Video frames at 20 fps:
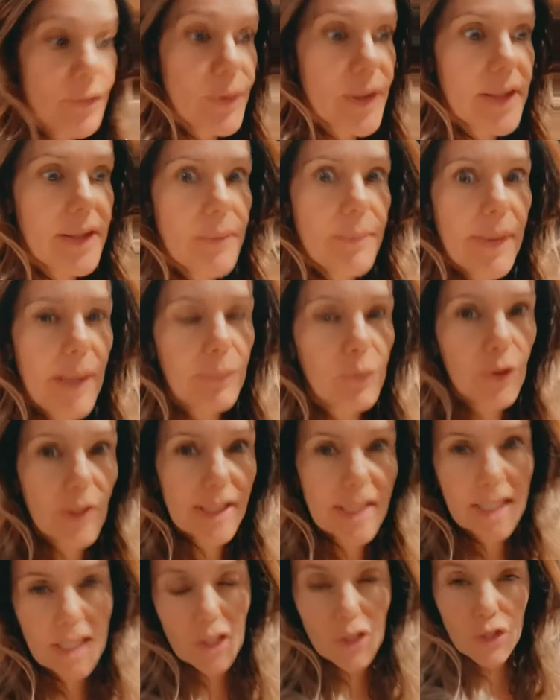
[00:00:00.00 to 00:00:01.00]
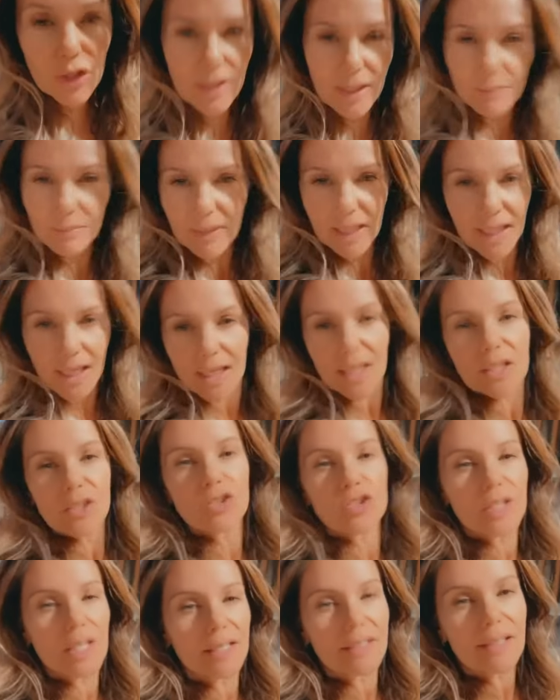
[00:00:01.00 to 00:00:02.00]
with the memorization at my age,
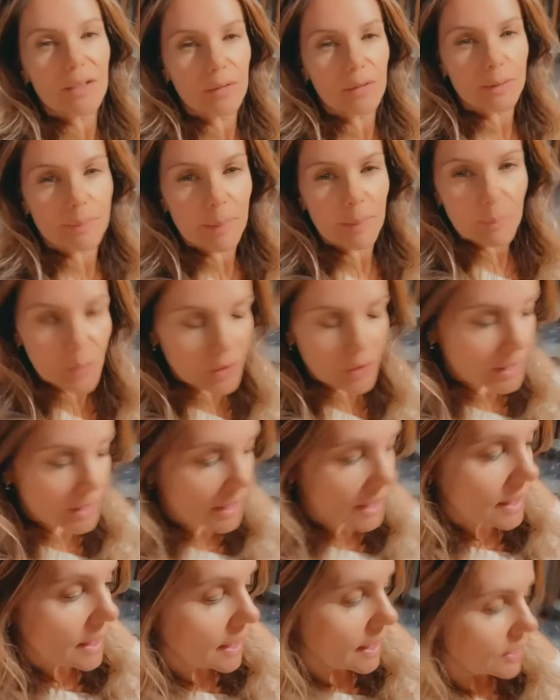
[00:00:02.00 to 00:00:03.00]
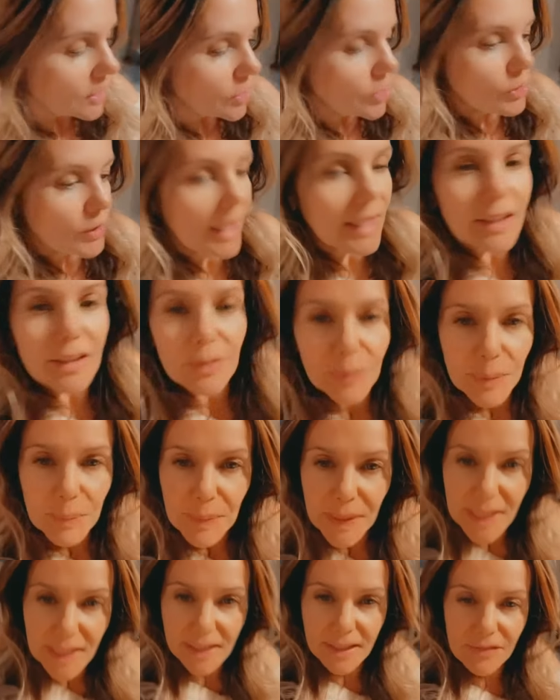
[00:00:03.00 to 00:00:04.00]
and I can't remember. Try to
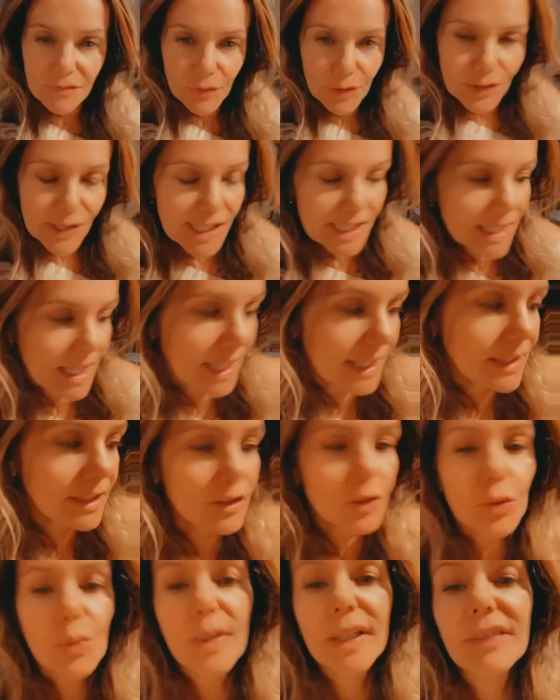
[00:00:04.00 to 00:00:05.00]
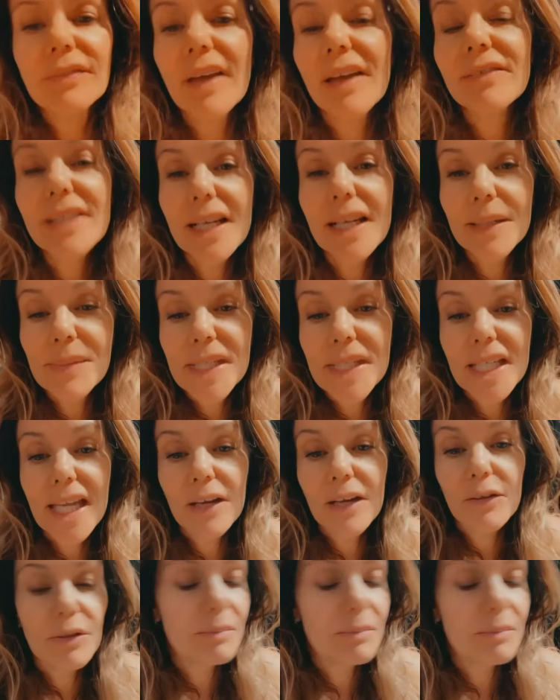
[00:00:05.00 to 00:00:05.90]
repeat the first line 25 times and can't